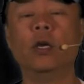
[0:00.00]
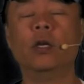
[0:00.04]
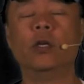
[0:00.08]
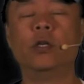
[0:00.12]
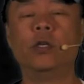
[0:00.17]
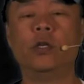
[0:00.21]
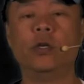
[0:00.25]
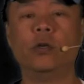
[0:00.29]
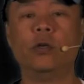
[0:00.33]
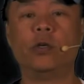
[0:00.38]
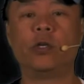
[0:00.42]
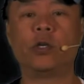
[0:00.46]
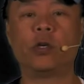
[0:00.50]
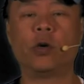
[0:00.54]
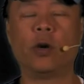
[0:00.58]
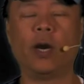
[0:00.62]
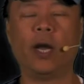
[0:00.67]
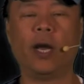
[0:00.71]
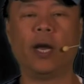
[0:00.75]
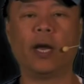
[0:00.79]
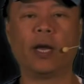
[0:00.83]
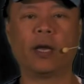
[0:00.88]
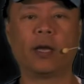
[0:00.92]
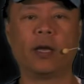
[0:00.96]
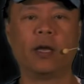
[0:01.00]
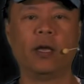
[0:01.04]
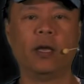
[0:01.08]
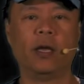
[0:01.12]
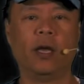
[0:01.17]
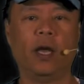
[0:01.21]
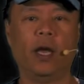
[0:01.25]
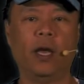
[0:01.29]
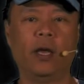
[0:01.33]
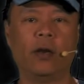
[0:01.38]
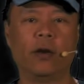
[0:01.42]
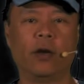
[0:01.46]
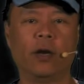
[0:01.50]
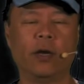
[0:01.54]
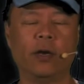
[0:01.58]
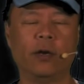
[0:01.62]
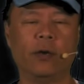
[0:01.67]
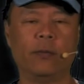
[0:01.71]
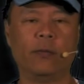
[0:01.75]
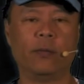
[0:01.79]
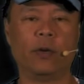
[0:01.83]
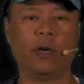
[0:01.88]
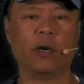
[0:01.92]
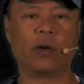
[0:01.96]
to track an
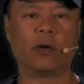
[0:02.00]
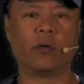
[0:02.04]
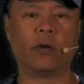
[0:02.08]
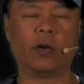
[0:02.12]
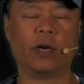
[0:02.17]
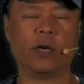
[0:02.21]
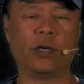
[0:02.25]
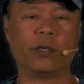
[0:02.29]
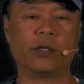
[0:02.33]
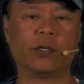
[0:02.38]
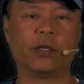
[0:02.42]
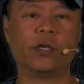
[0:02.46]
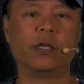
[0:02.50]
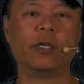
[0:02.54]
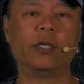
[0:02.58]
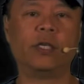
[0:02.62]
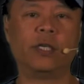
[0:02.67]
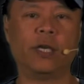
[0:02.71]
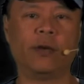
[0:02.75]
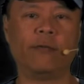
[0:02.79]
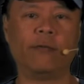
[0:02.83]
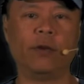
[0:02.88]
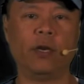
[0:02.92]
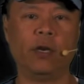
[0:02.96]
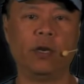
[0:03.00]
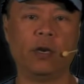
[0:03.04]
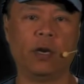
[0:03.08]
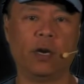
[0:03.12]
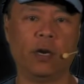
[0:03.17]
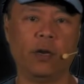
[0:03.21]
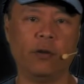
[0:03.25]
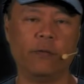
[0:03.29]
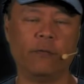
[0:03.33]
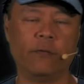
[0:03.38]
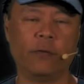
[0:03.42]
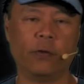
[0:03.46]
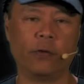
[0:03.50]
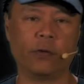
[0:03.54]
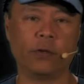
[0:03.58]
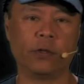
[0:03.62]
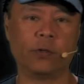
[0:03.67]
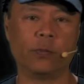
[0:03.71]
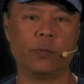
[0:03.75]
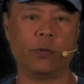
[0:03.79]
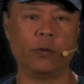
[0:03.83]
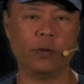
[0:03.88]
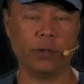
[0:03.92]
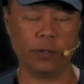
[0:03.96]
item across 79
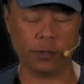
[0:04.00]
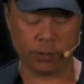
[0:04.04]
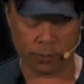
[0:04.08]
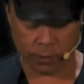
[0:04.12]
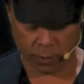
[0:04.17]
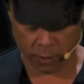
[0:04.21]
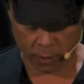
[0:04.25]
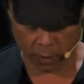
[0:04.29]
focus points